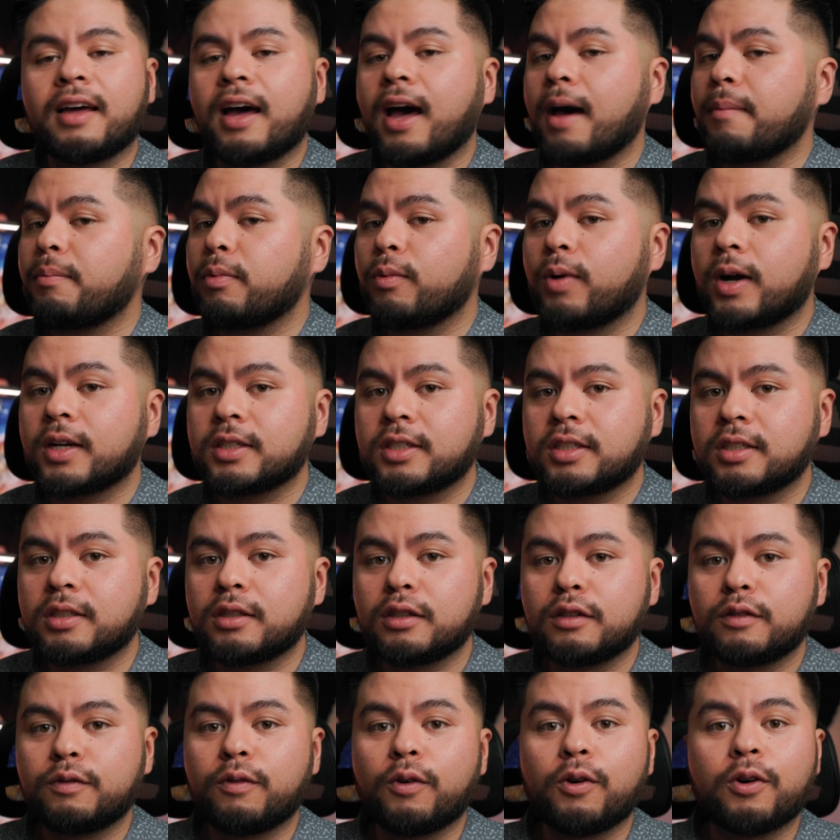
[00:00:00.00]
Apple Watch
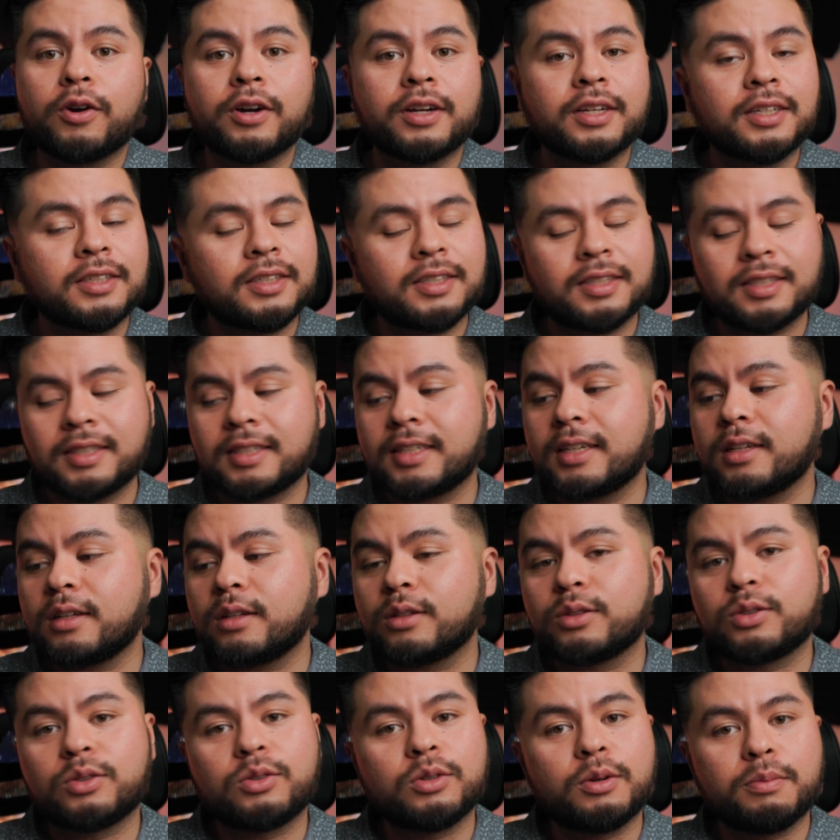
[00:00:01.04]
Series 4 is still
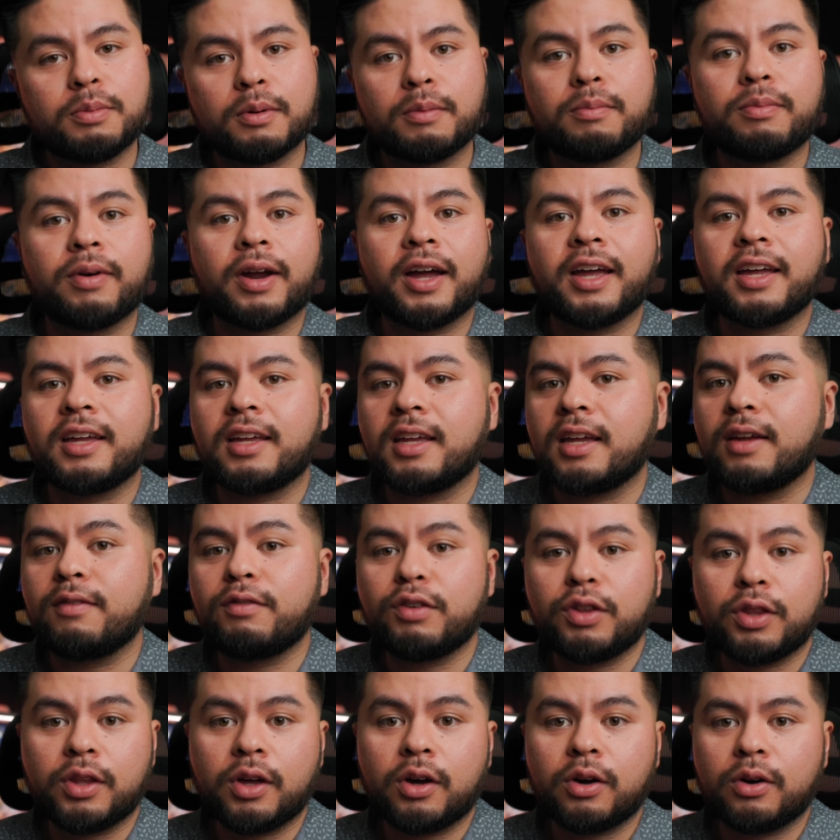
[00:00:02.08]
super bright
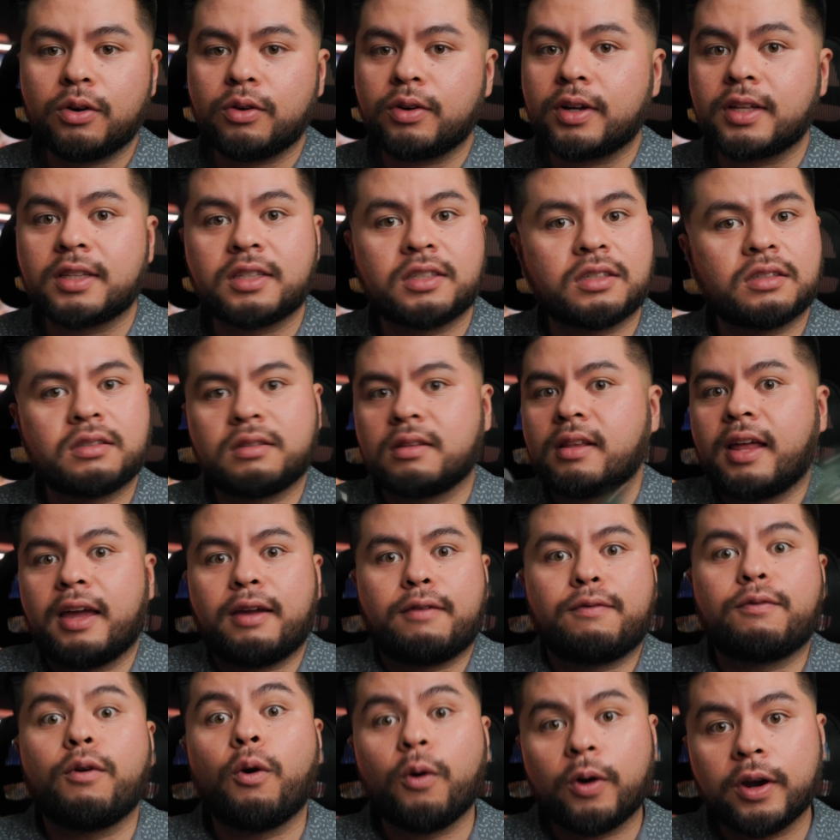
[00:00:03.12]
even though it's like
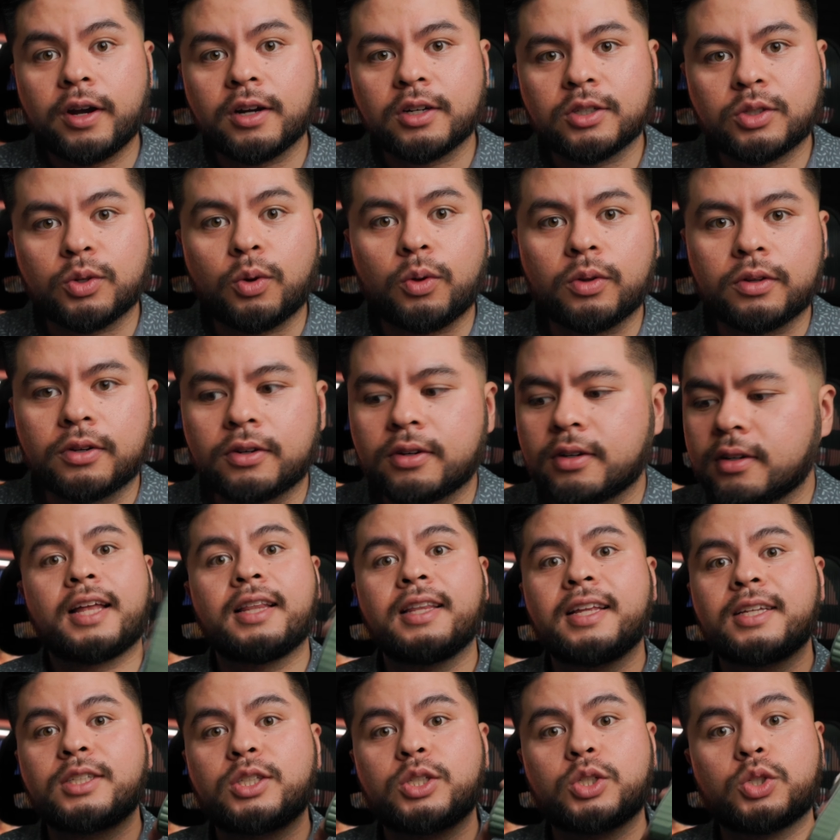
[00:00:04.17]
4 years older. And
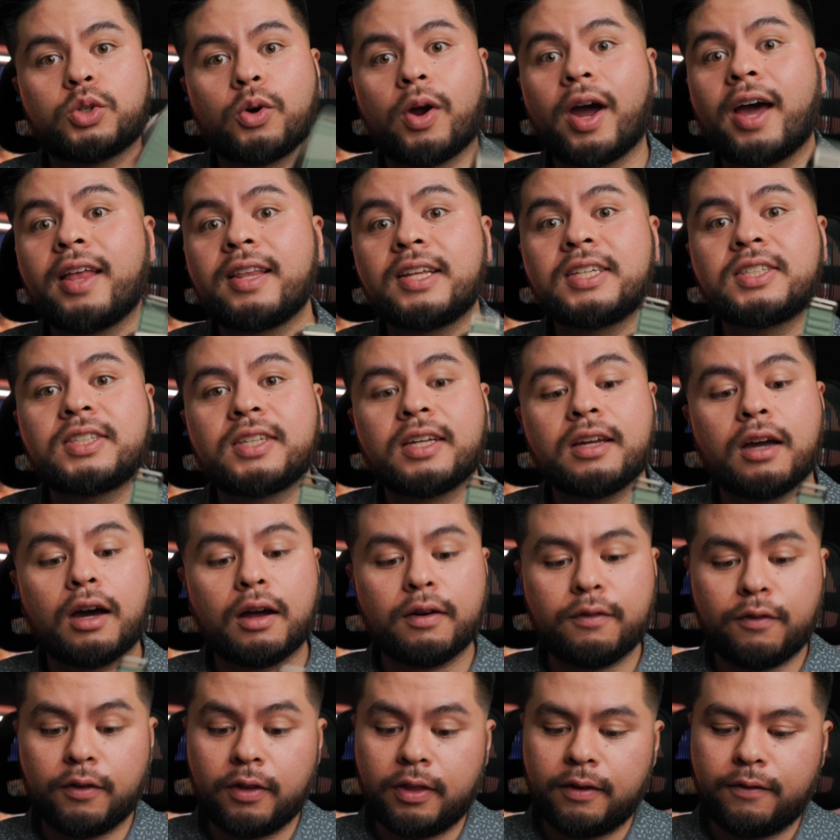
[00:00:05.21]
let's try this thing on
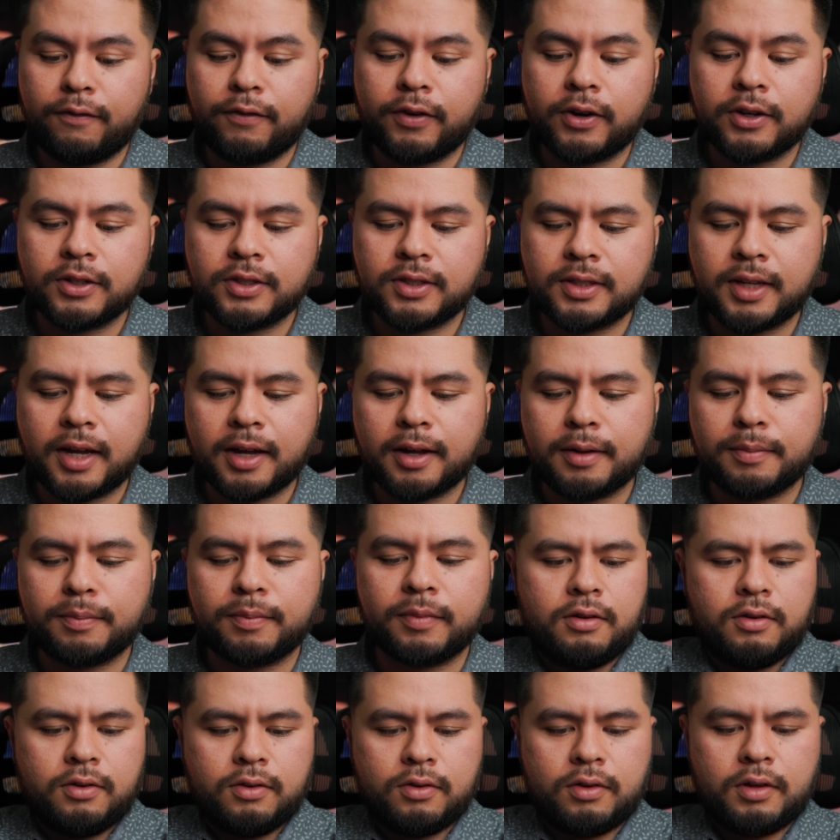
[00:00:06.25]
for the first time.
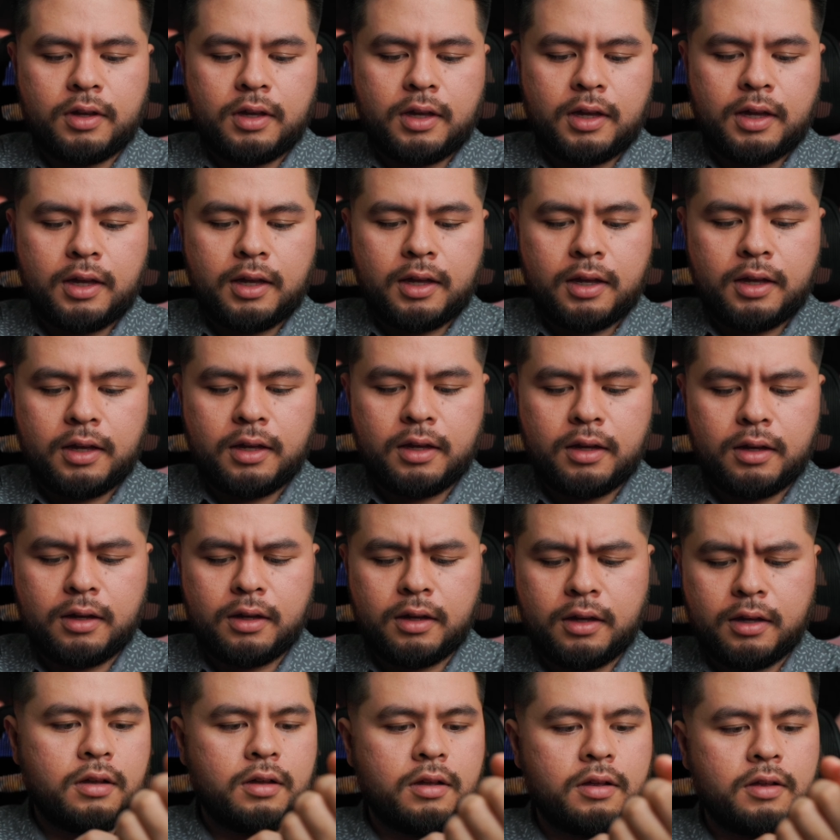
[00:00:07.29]
Okay,
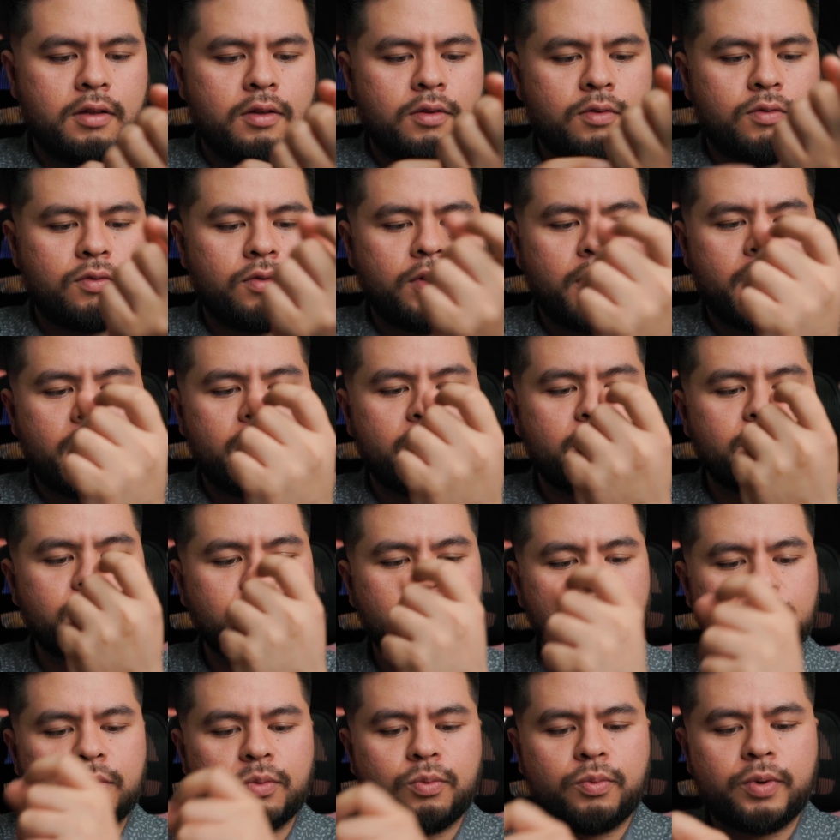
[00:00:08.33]
all right,
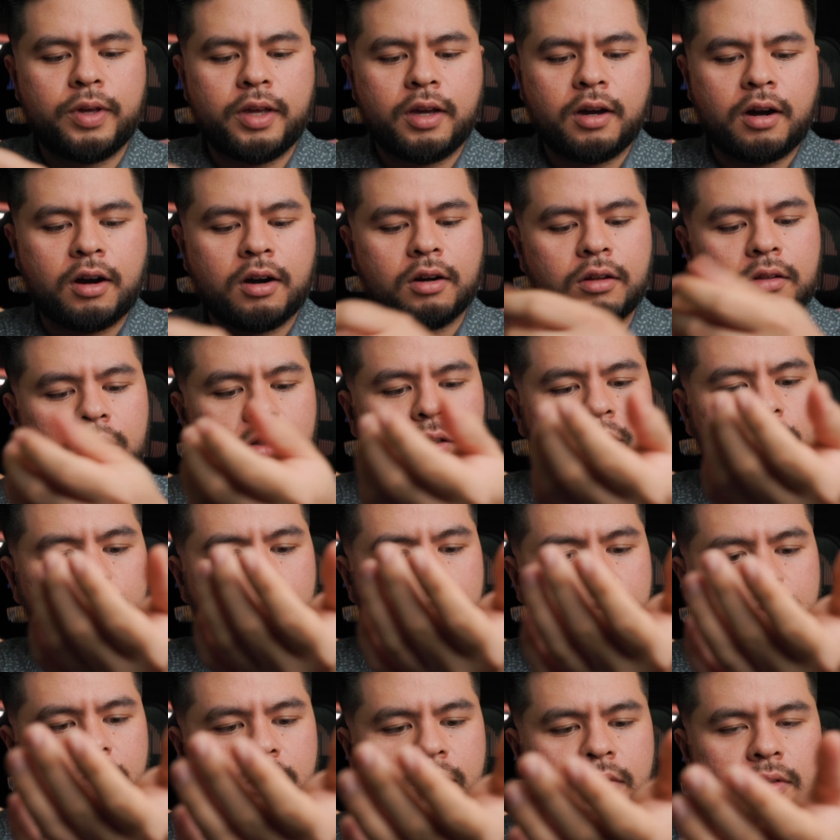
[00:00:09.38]
so we are
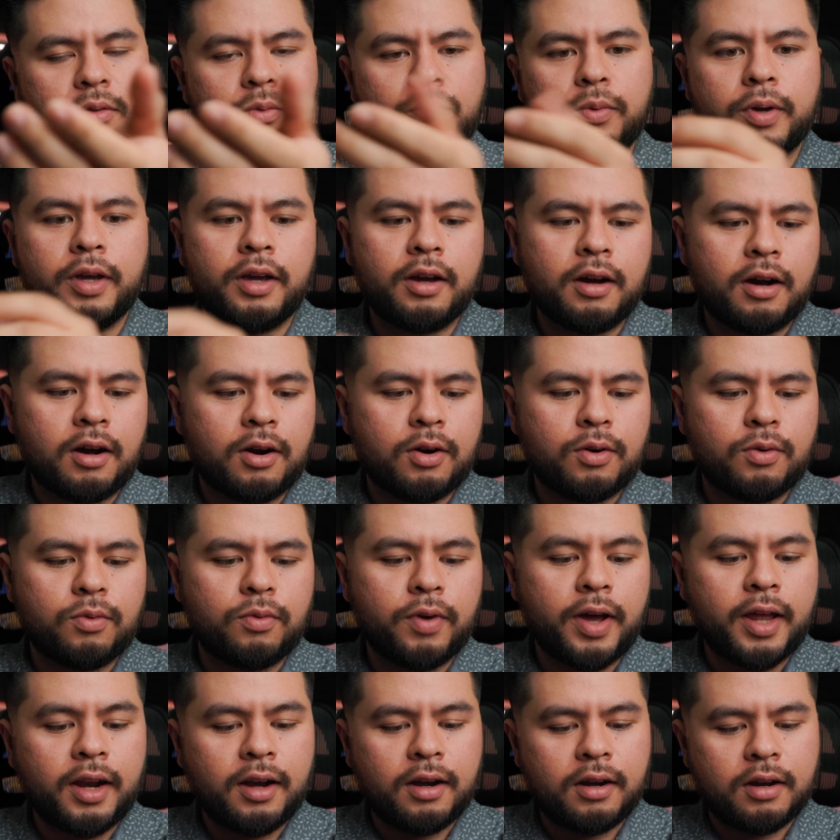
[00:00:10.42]
looped, we are
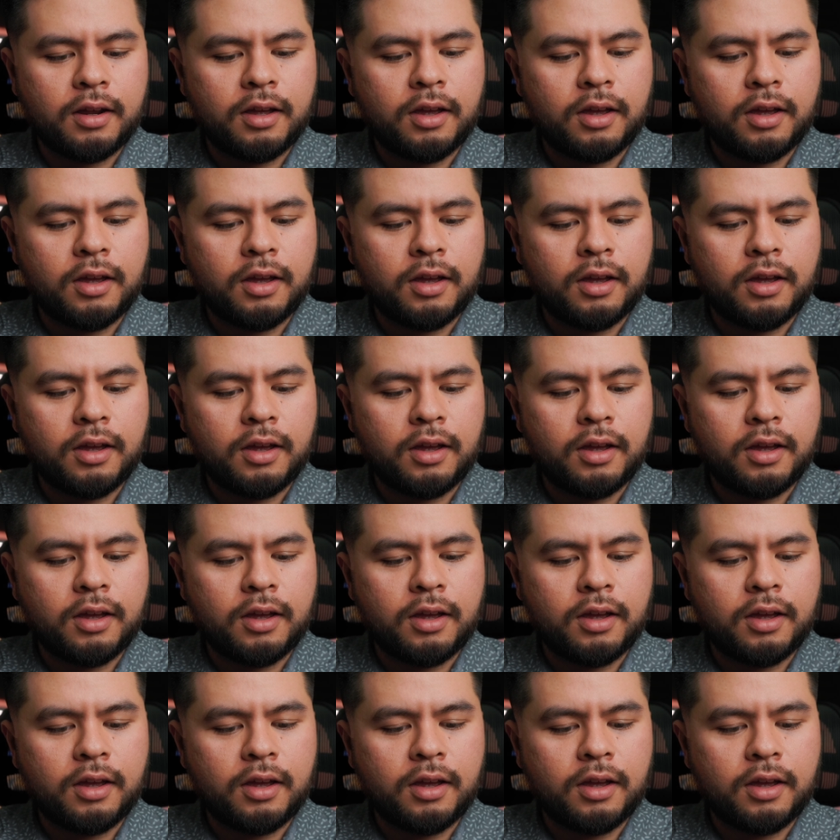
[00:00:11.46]
ready to